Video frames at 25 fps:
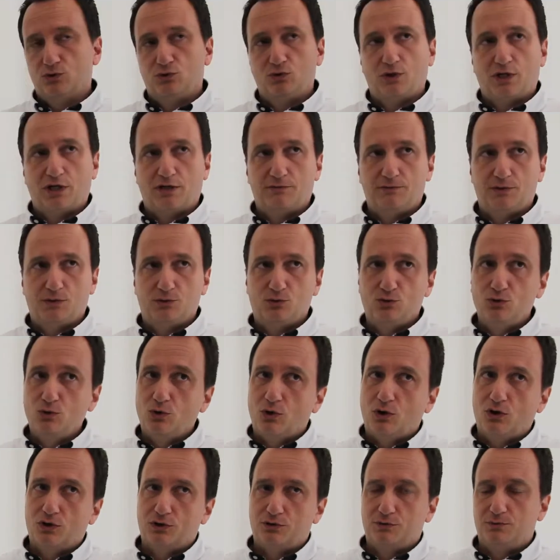to have them too
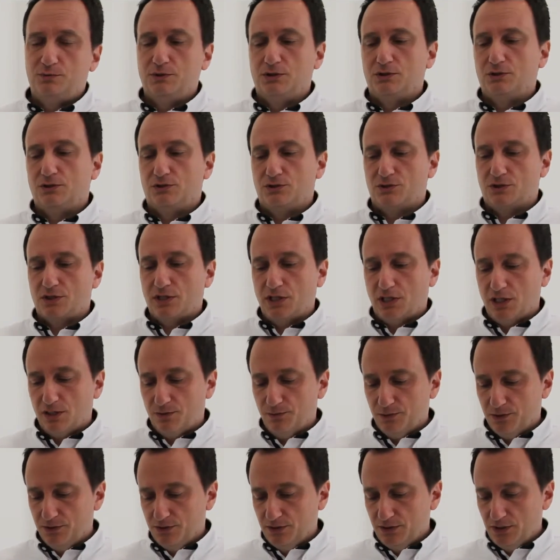hot, because
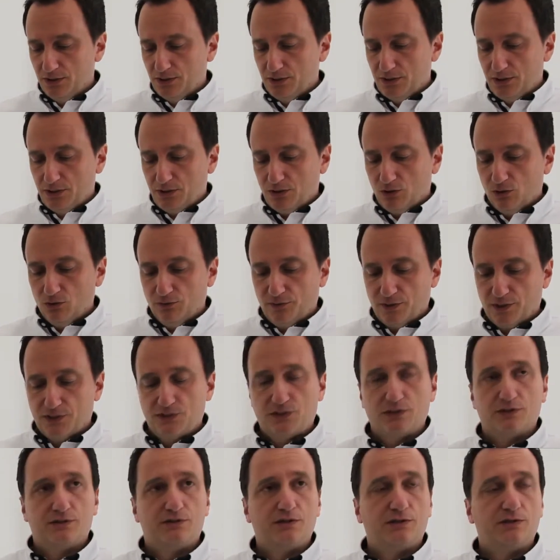carbon over a
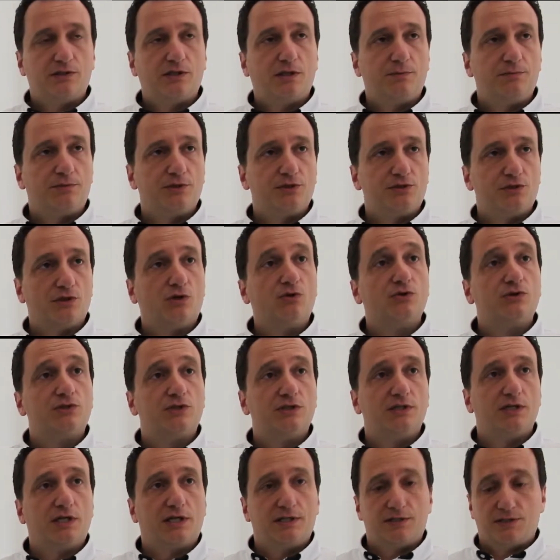certain temperature
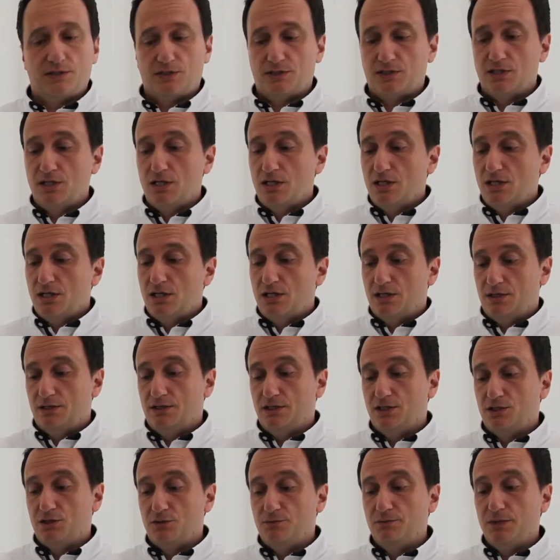oxidizes, and
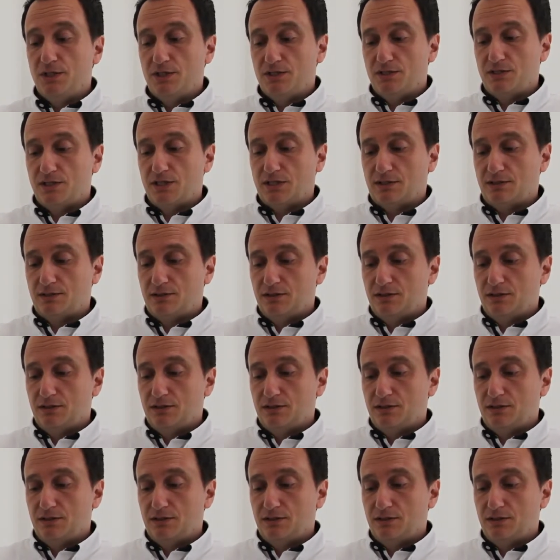this means that